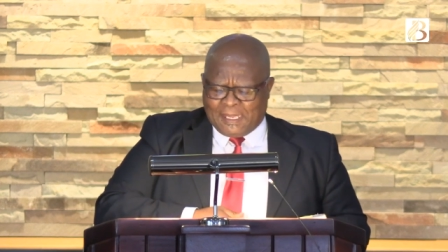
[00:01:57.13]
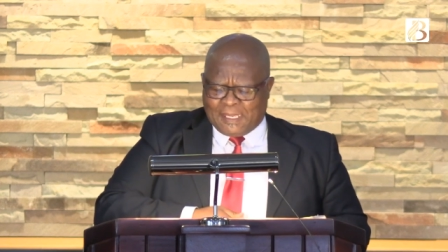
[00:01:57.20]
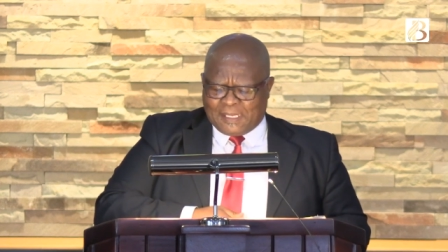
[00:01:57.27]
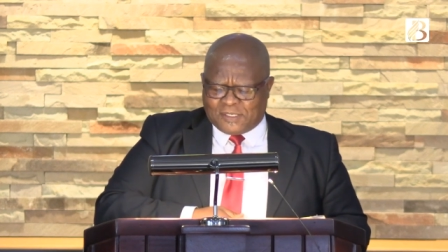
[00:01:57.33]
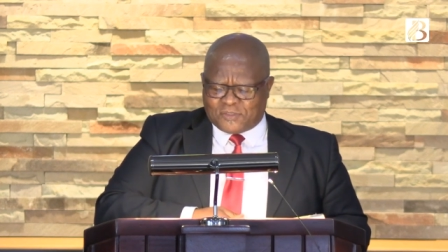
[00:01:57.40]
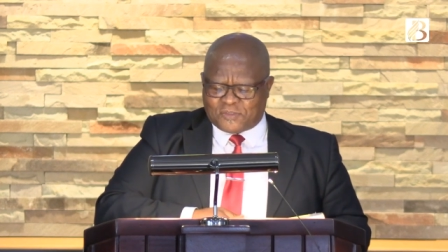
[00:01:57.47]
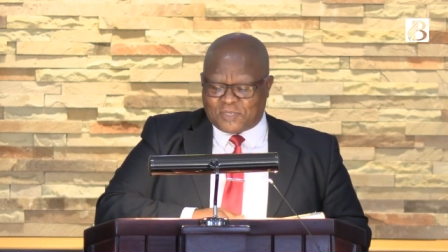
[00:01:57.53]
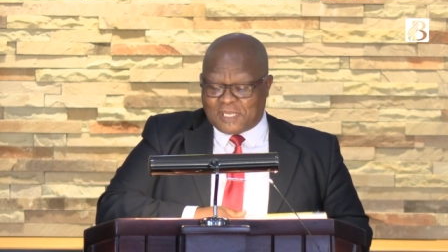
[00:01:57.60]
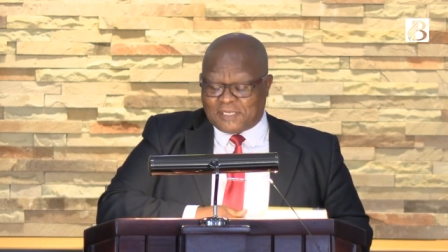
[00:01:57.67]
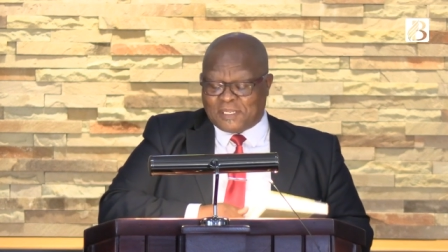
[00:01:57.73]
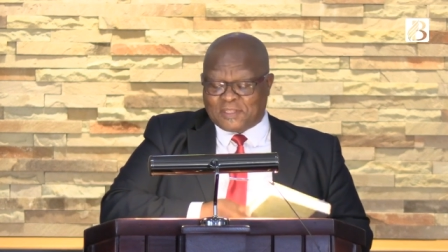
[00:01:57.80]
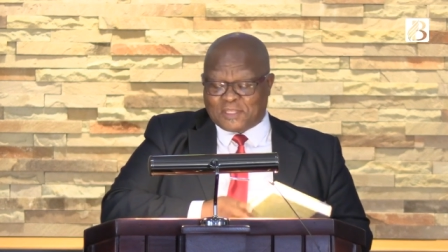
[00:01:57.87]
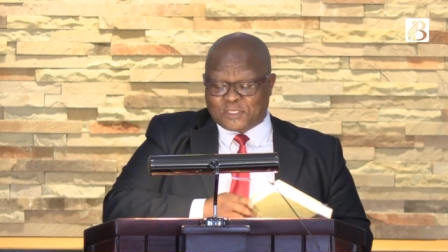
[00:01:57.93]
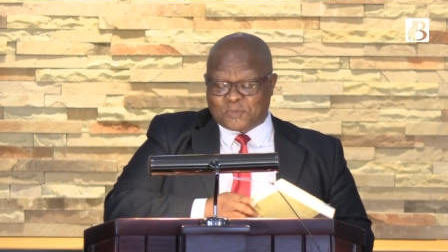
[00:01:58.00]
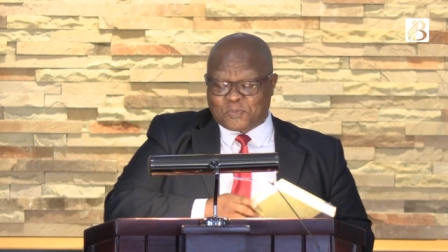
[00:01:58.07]
Starting
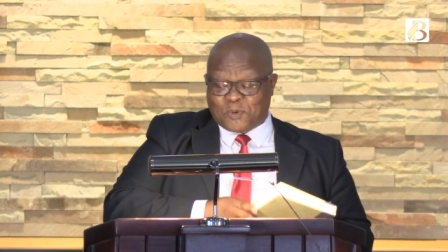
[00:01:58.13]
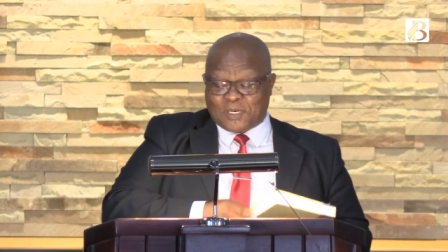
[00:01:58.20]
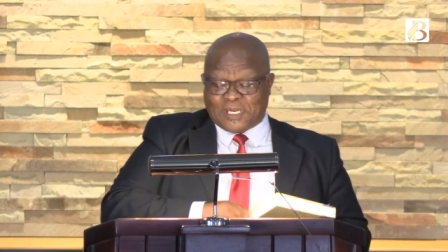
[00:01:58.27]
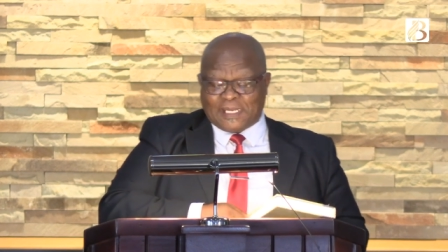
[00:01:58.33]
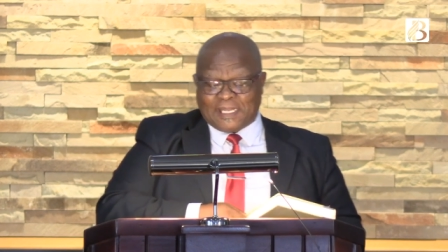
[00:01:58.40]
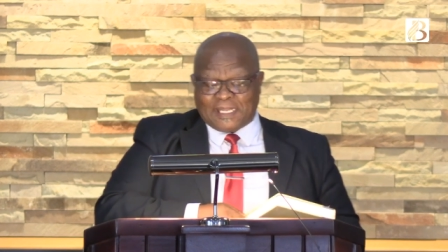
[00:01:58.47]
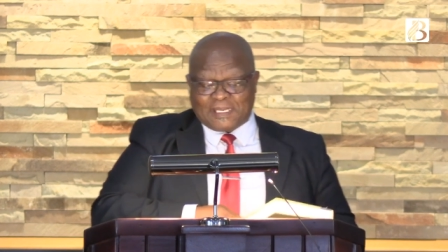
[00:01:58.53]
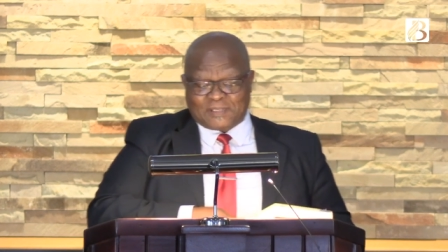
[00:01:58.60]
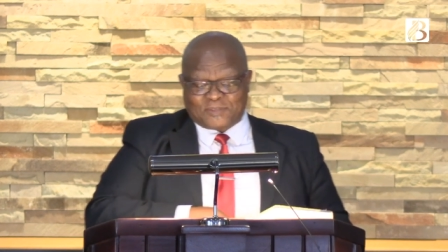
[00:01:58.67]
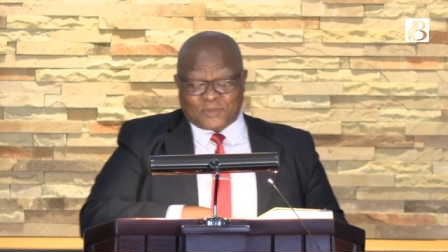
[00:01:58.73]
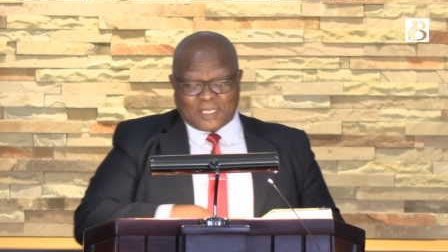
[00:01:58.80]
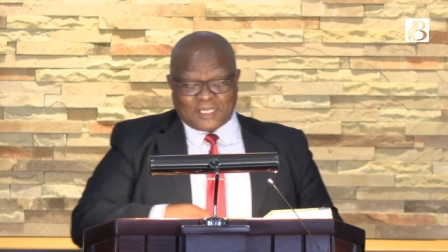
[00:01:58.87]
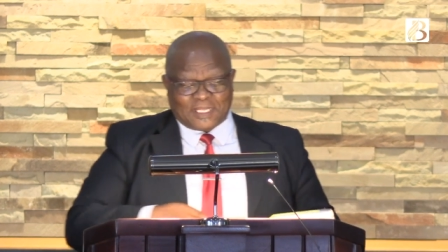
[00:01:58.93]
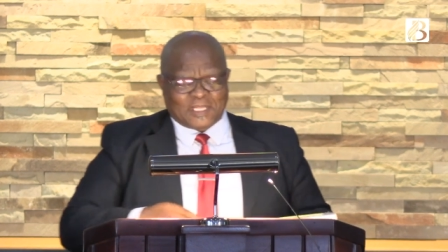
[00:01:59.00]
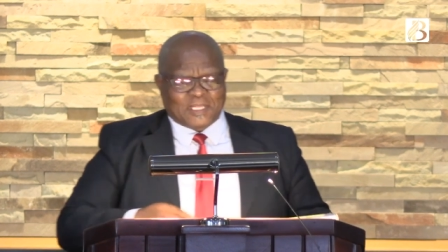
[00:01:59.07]
this morning, let us
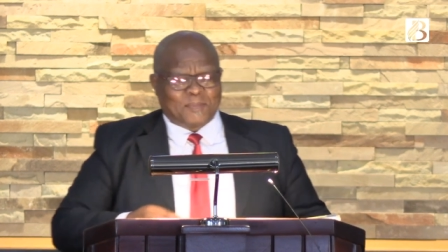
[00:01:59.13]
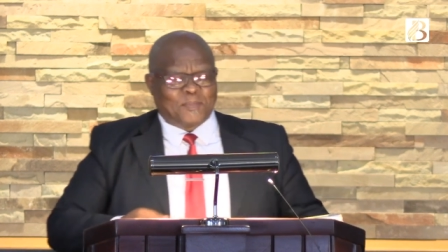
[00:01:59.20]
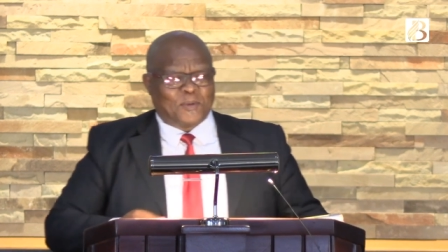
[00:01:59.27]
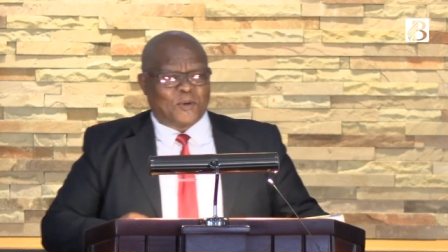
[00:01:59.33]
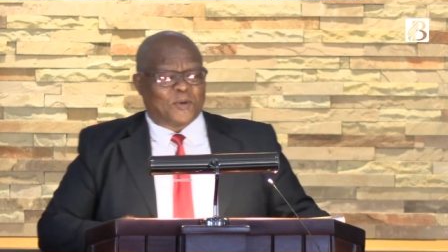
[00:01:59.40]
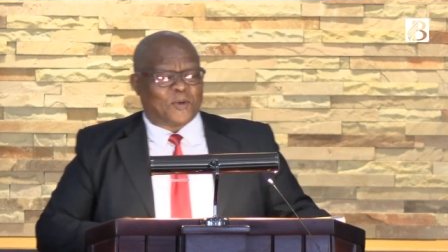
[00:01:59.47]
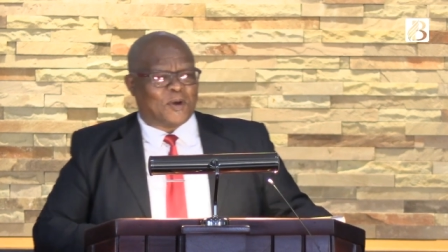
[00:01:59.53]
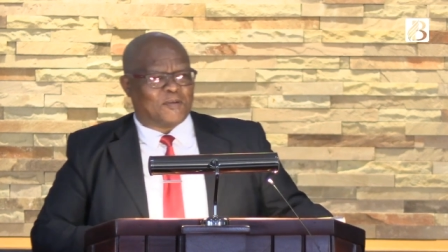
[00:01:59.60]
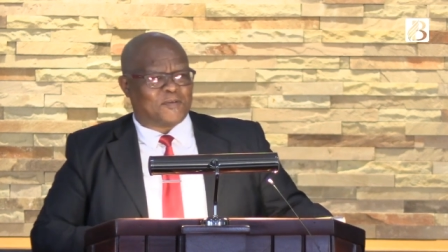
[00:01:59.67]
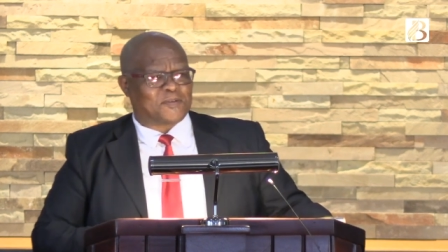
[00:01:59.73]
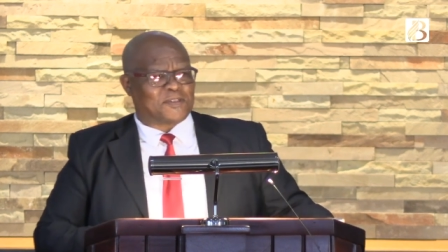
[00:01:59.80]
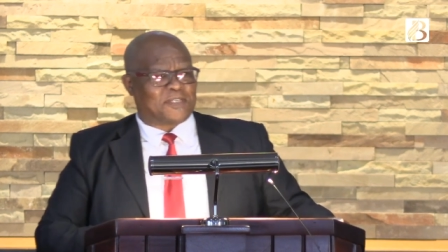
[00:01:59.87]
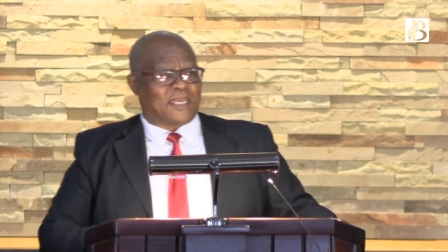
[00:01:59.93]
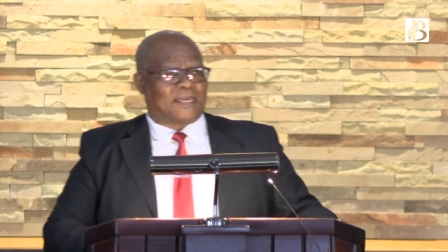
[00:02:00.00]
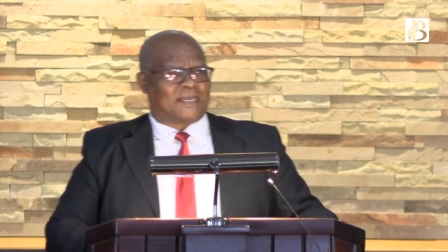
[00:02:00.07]
read in the book of
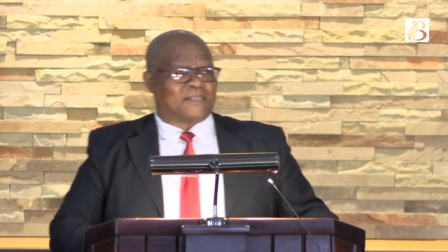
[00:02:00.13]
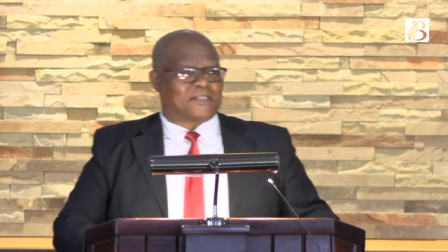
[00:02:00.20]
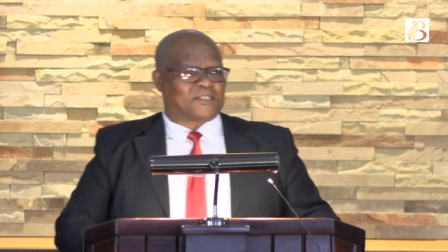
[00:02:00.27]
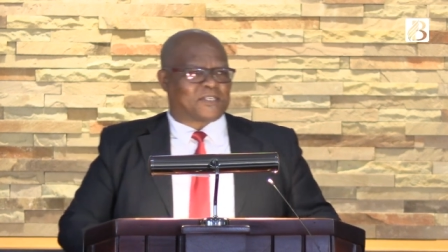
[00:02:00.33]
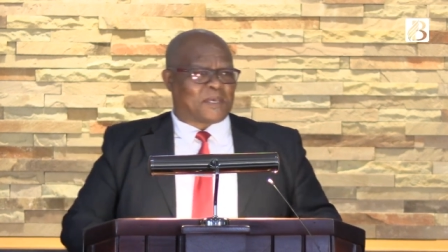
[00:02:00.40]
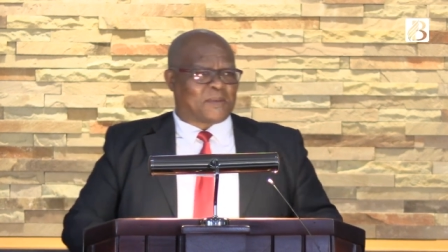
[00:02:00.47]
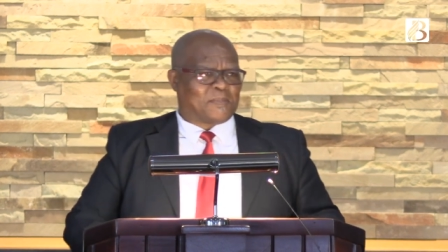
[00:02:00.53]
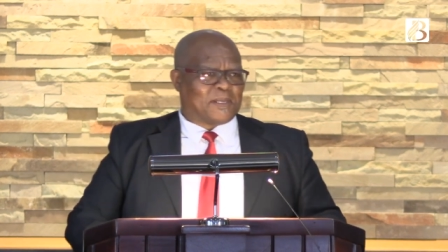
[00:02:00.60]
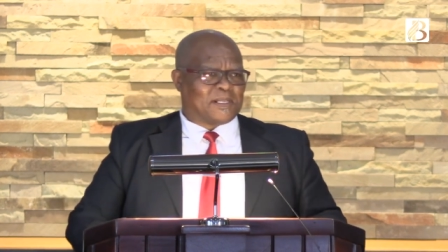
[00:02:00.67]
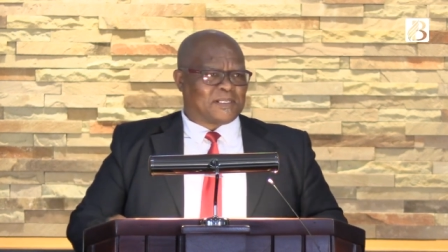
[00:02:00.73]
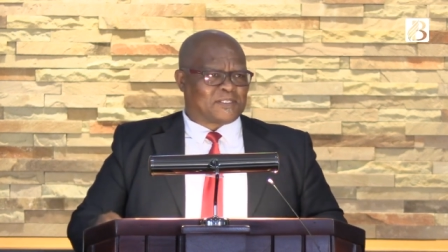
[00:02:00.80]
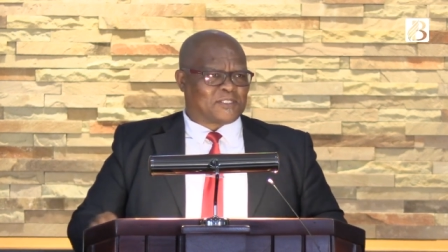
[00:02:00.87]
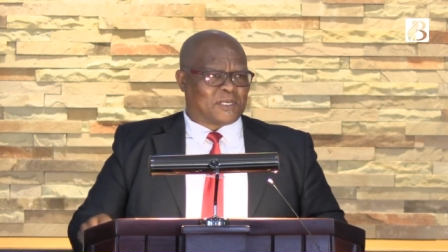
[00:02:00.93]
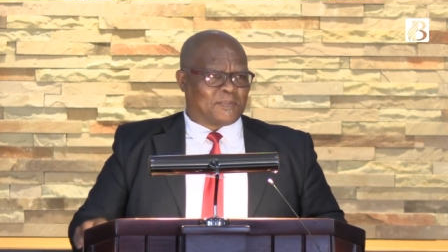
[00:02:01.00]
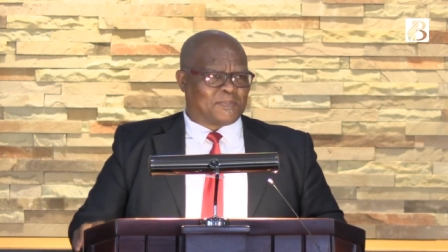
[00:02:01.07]
2 Samuel,
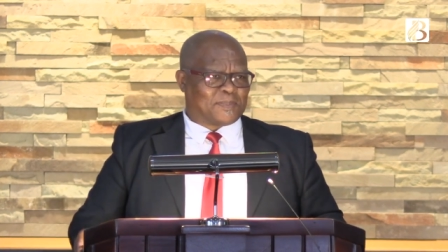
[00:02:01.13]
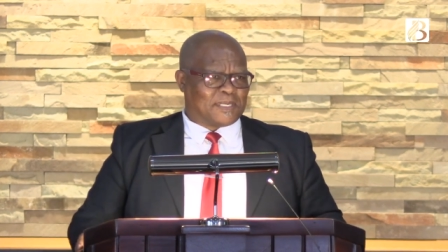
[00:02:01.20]
chapter